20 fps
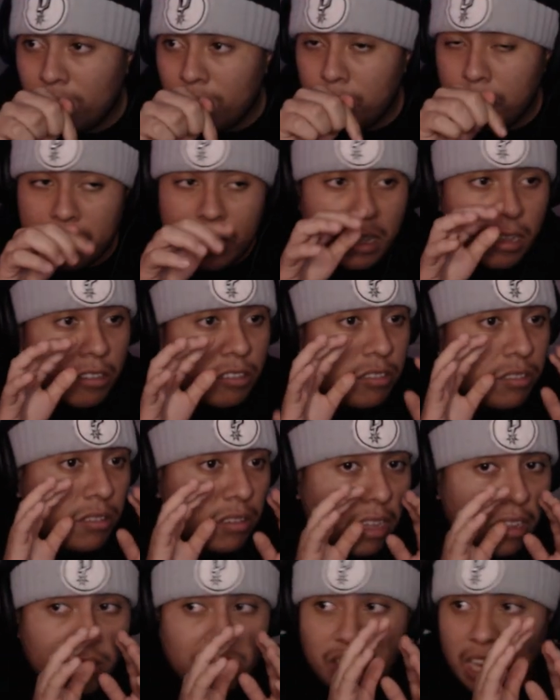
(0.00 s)
because
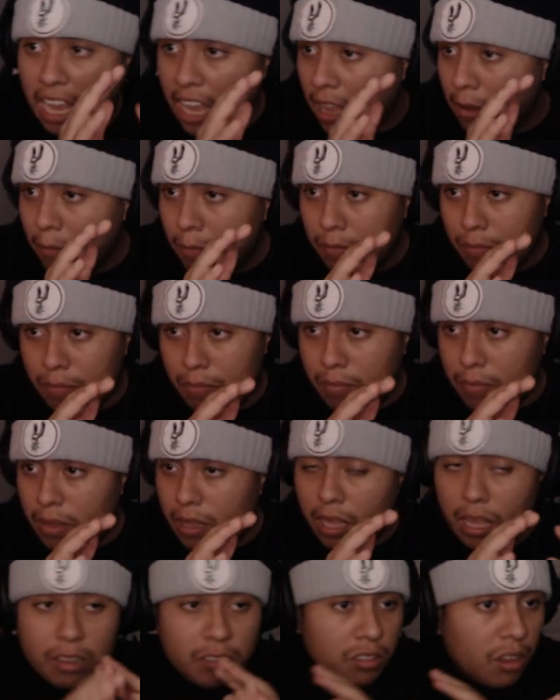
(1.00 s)
this game
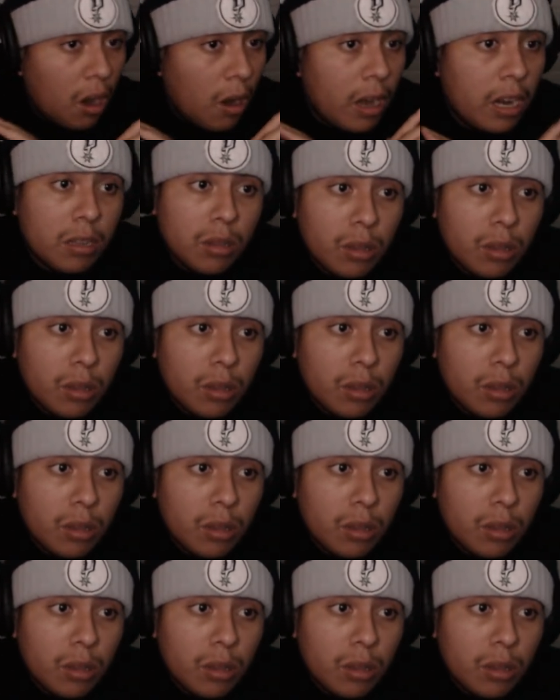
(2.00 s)
is already